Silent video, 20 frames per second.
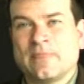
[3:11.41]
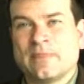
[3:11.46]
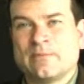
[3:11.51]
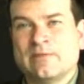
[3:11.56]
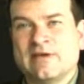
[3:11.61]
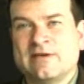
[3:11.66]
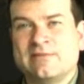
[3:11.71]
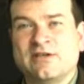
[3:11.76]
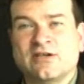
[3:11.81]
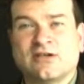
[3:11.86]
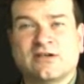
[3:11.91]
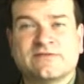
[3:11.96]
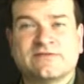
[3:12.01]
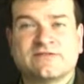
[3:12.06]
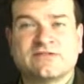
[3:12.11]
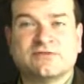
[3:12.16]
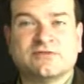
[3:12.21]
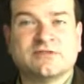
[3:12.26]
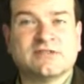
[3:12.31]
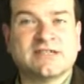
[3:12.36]
maybe off
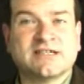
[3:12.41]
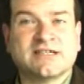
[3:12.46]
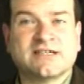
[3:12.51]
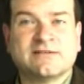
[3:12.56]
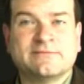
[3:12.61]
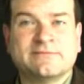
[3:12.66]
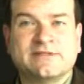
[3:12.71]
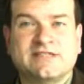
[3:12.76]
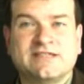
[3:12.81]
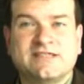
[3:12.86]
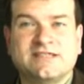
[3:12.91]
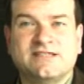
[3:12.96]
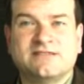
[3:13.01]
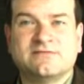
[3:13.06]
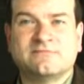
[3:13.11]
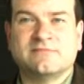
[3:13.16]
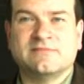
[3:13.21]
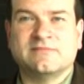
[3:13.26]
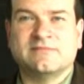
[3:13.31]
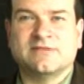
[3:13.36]
to a
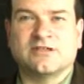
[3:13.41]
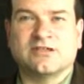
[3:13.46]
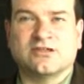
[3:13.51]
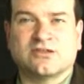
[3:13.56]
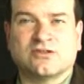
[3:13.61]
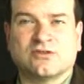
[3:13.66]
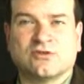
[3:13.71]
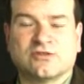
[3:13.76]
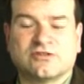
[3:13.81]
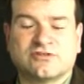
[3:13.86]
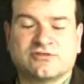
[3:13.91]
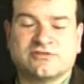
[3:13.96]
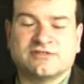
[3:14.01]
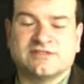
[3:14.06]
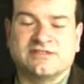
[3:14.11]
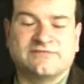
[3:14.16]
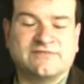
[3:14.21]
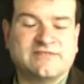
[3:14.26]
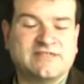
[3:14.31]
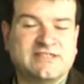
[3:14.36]
Larabi or to an
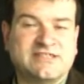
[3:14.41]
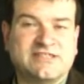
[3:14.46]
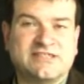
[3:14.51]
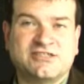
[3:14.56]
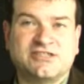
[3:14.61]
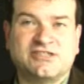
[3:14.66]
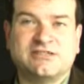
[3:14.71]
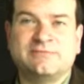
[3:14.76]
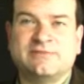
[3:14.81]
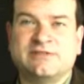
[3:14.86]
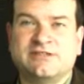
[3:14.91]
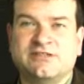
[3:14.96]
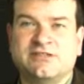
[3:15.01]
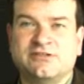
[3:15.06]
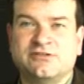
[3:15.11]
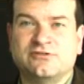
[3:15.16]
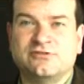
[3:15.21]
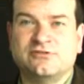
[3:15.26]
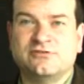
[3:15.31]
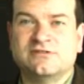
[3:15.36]
NVIDIA
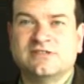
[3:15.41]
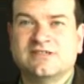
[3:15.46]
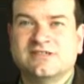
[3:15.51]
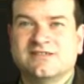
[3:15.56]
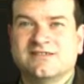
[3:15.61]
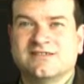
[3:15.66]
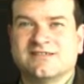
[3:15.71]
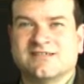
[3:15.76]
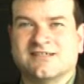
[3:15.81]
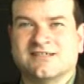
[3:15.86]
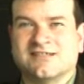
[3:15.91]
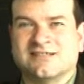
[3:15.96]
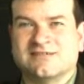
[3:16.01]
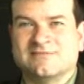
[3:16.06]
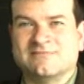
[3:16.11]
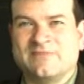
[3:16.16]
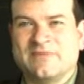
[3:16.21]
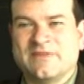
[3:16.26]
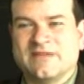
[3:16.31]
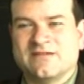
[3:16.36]

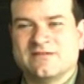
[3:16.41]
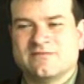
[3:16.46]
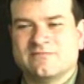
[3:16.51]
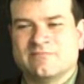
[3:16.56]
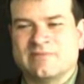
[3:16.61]
GPU.